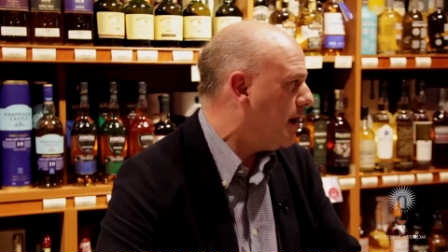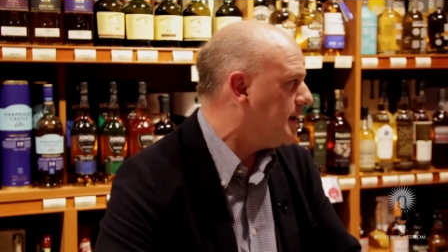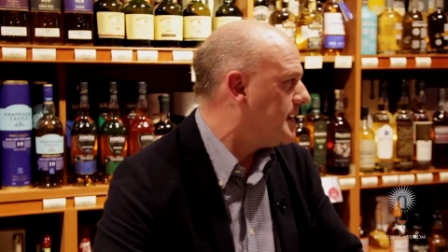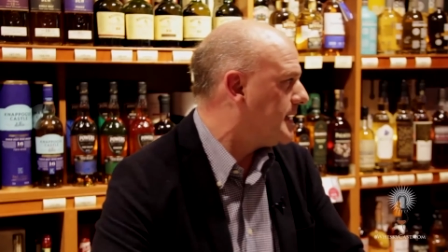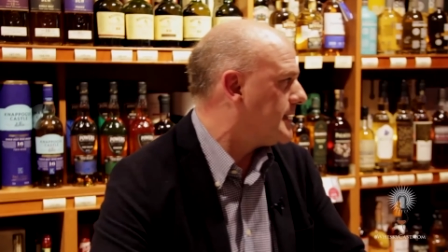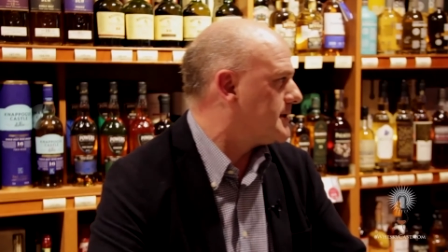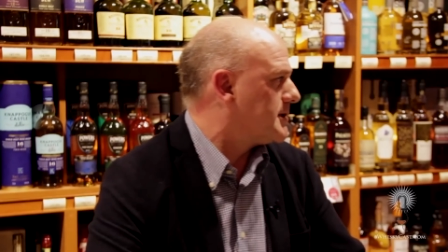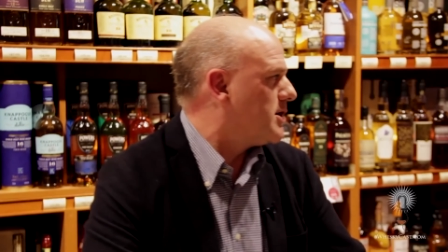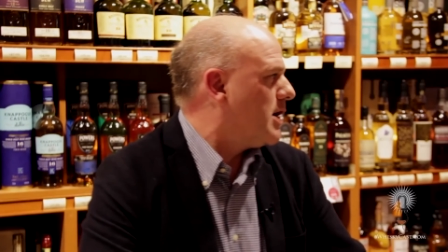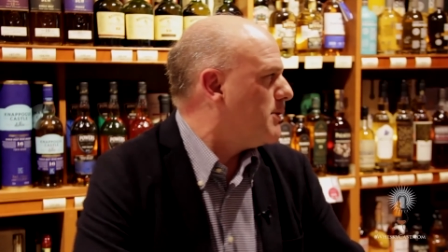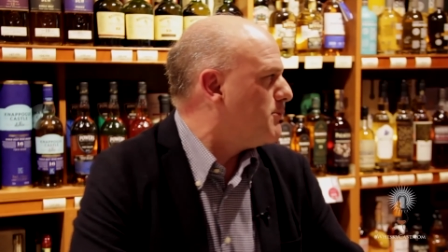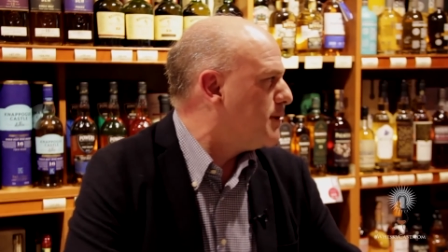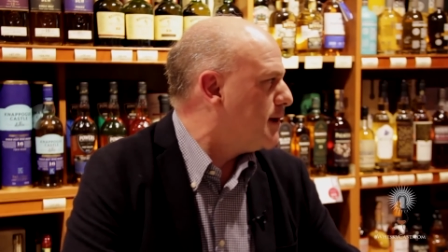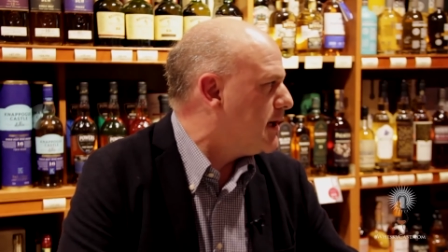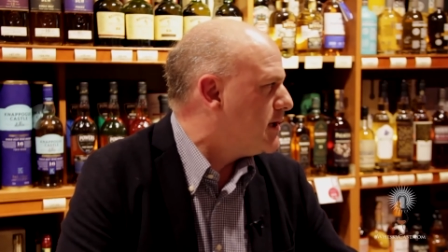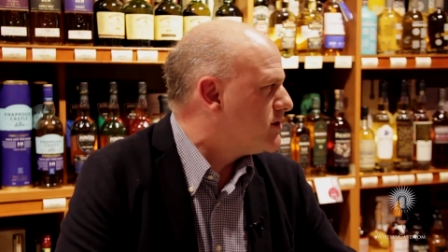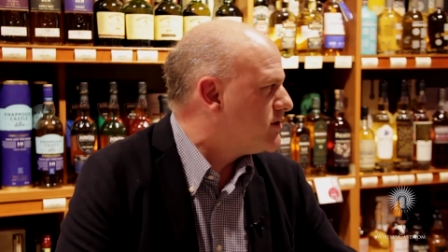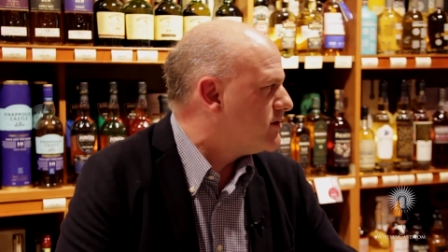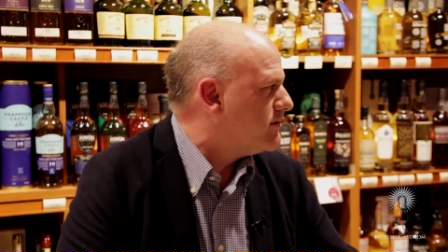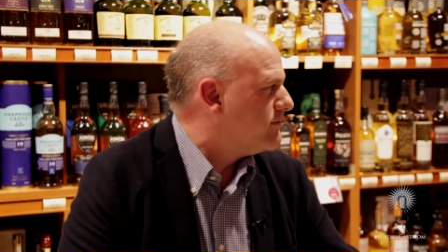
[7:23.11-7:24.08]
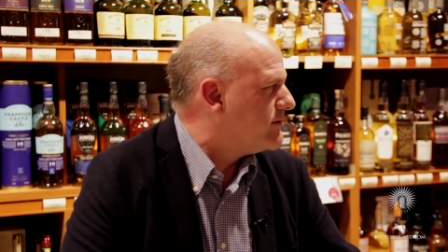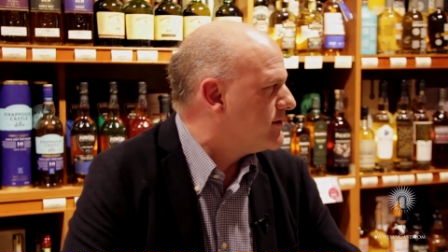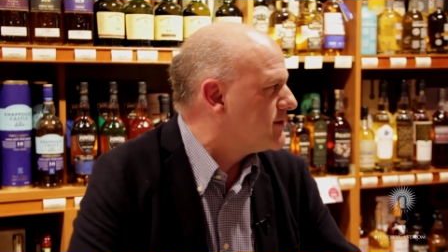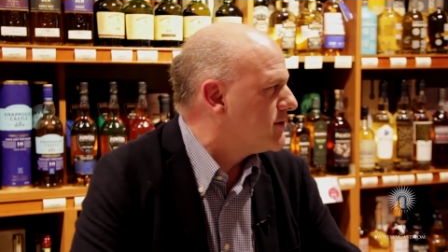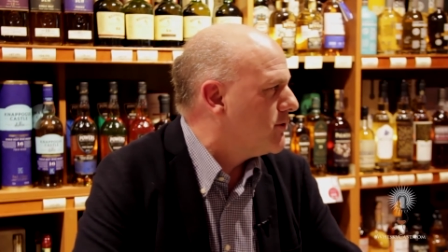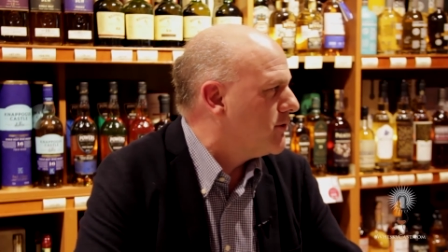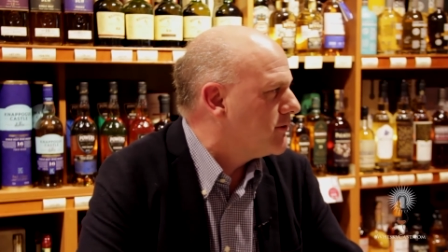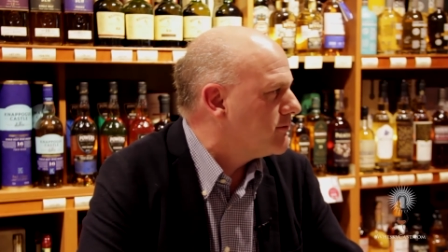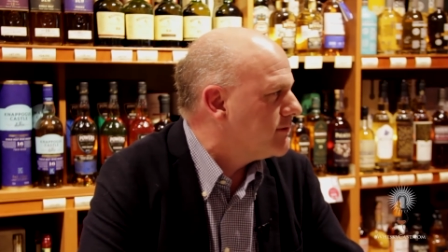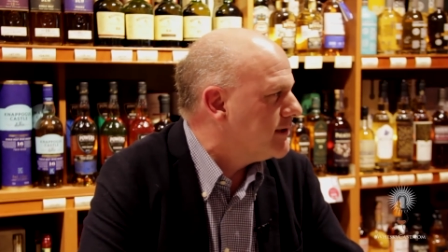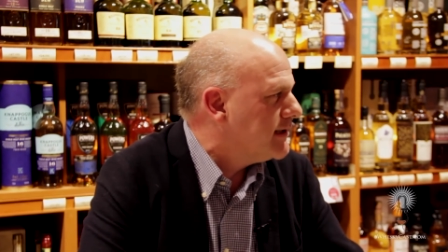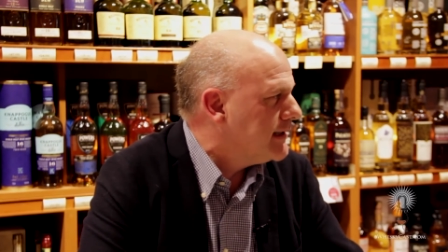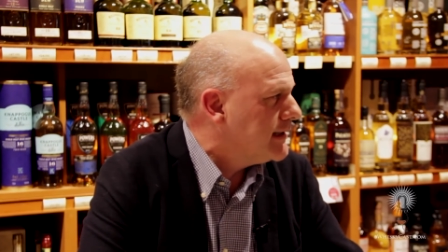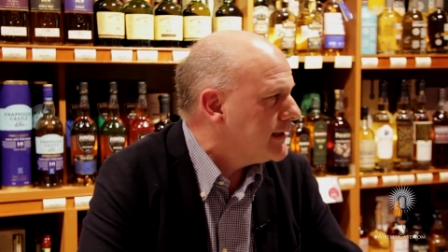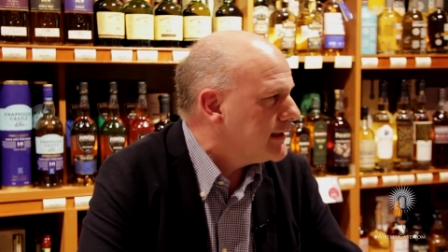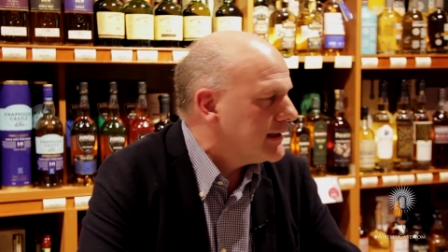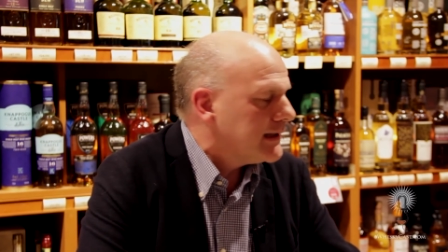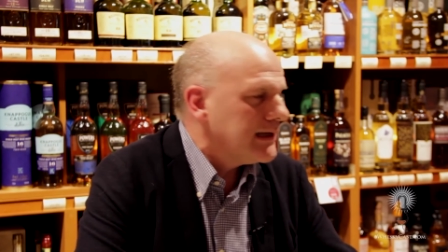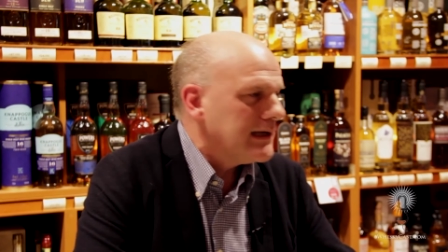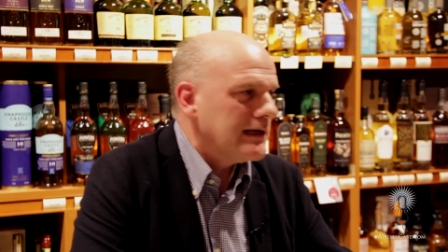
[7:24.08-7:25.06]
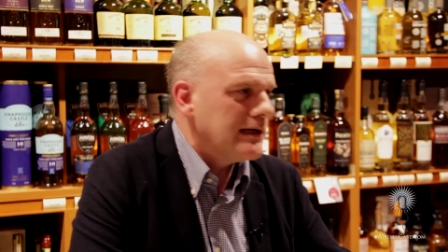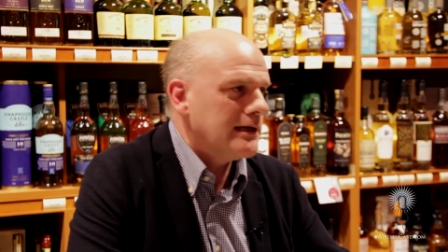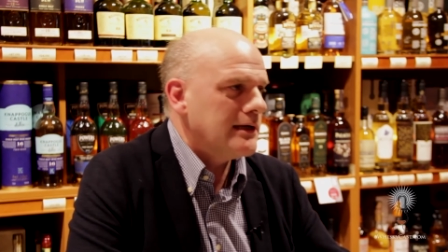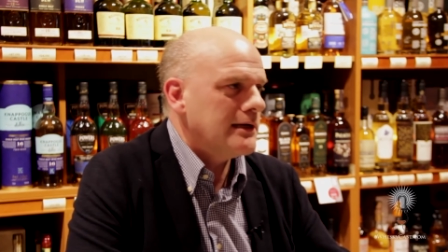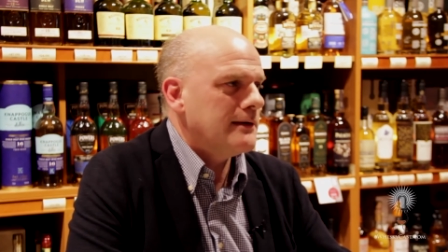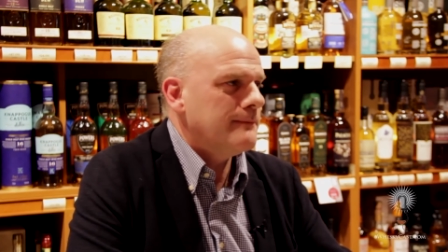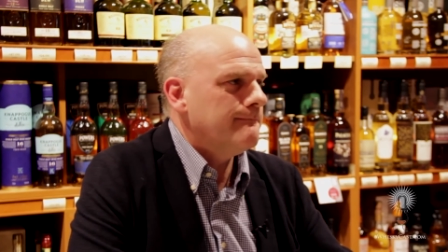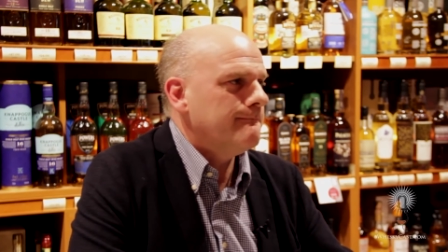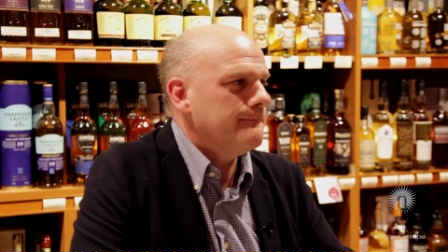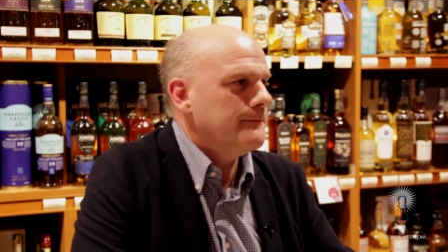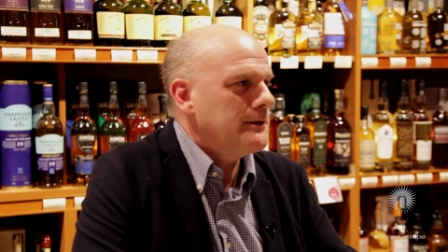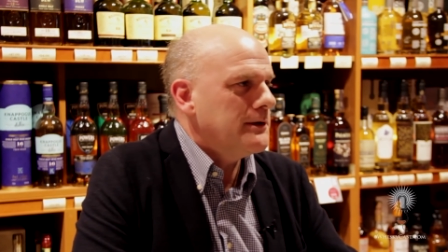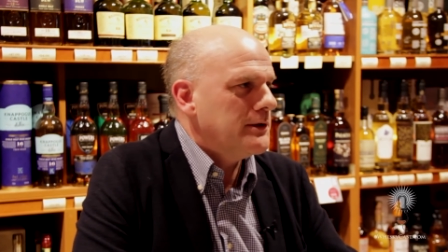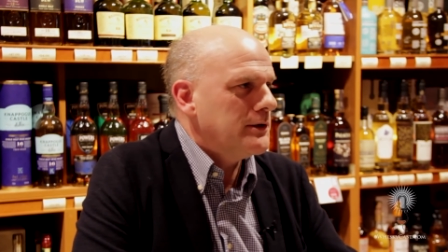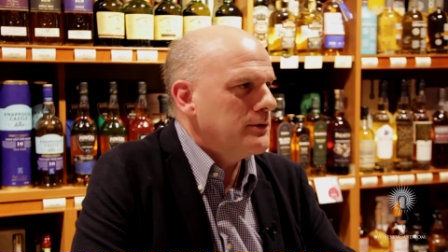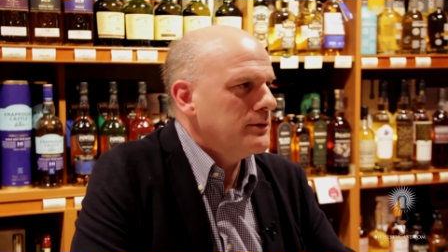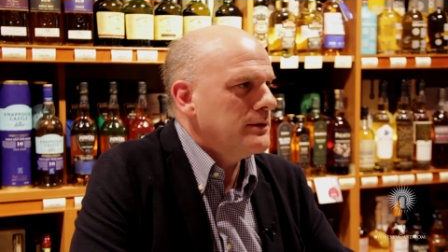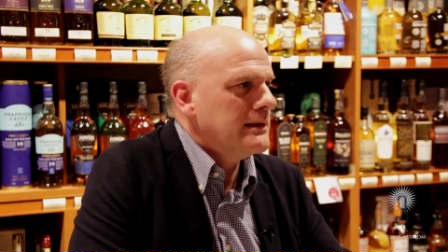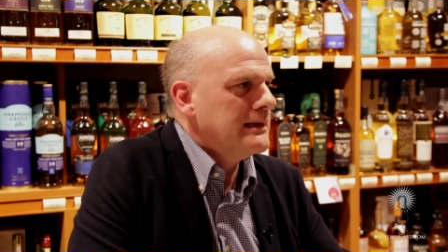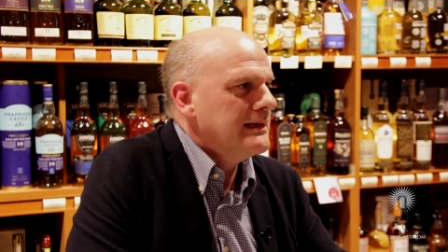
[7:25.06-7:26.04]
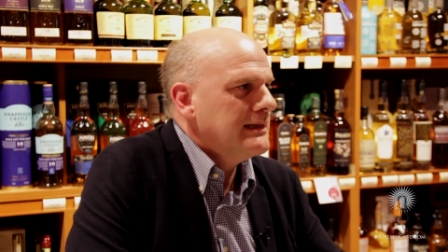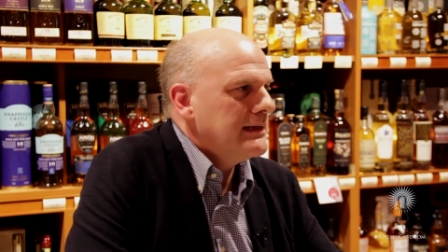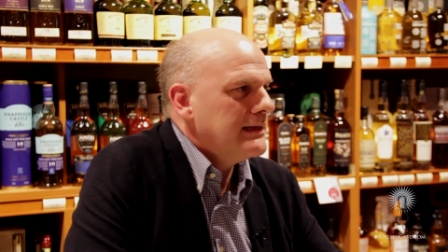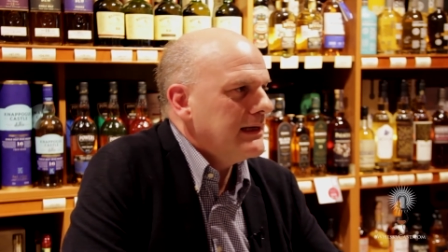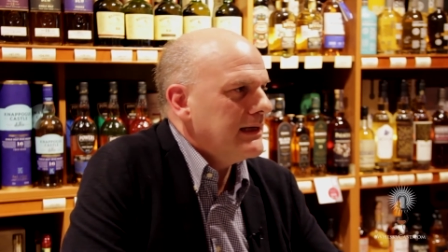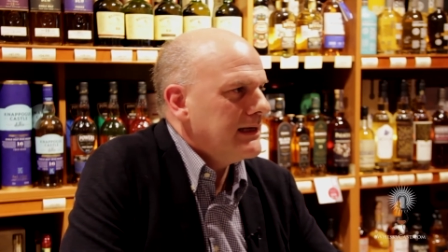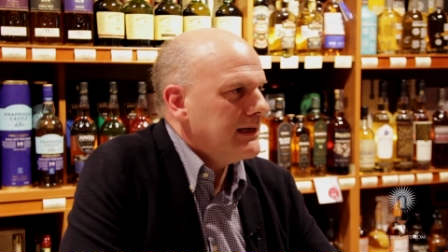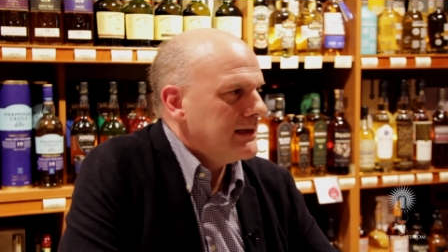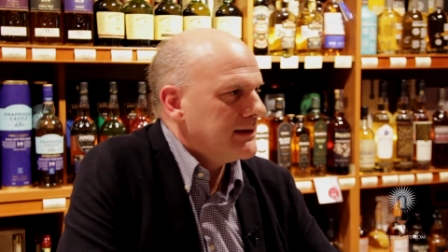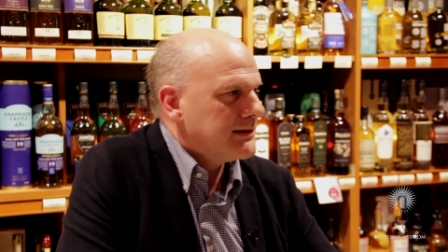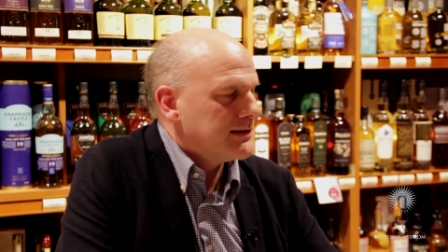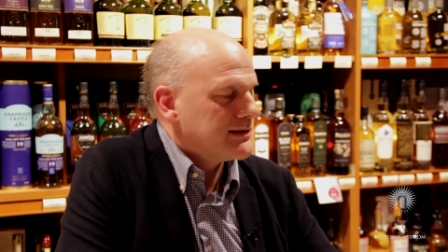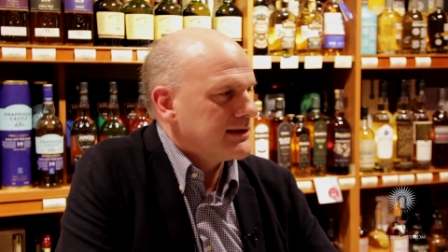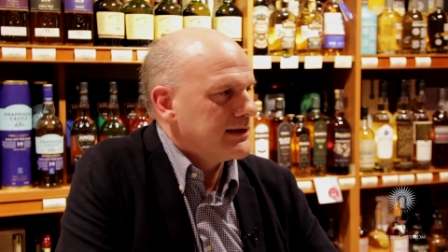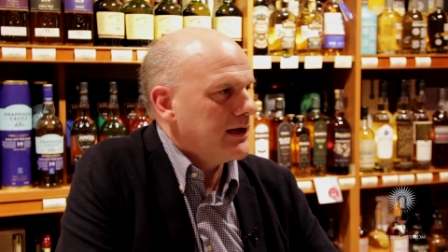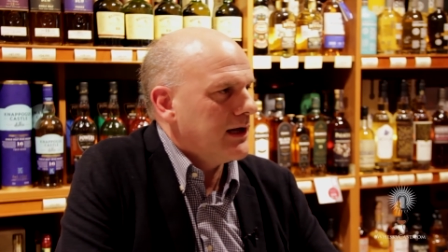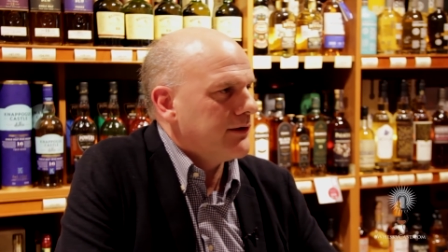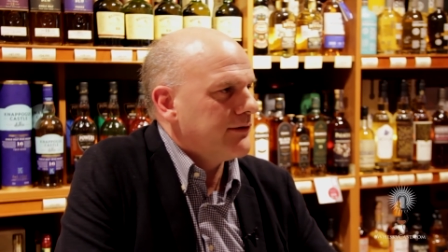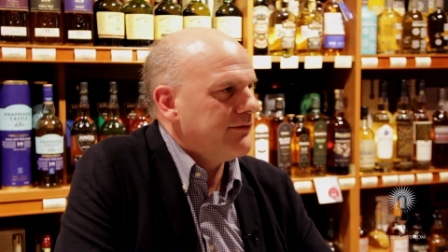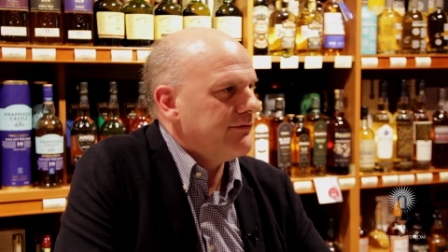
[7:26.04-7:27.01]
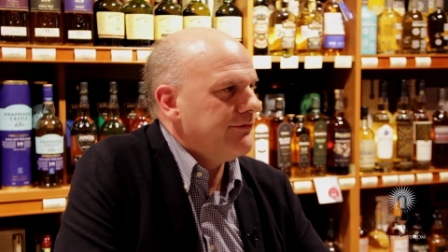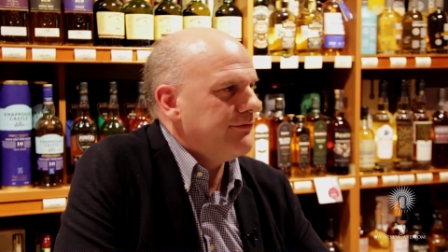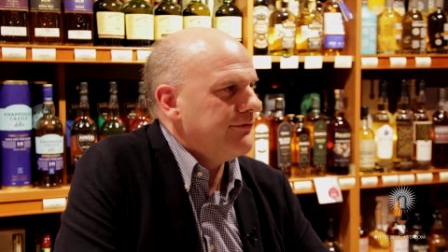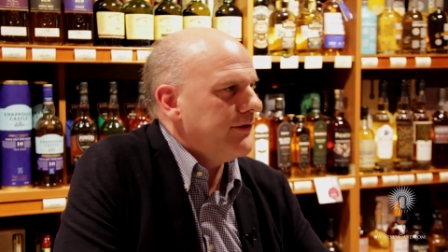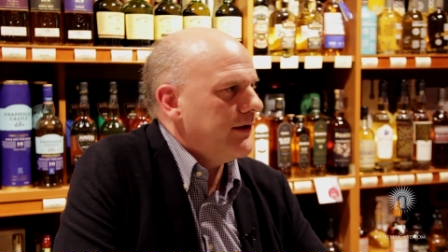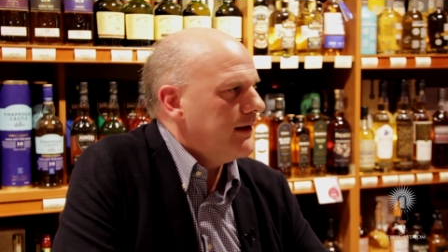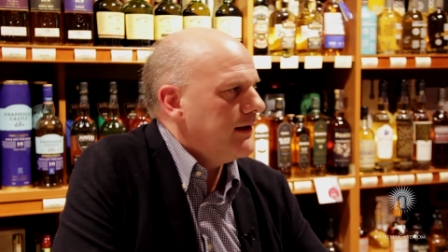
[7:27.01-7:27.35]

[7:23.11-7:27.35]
I think it's a combination of us all, really. Um, you know, uh, there's a lot of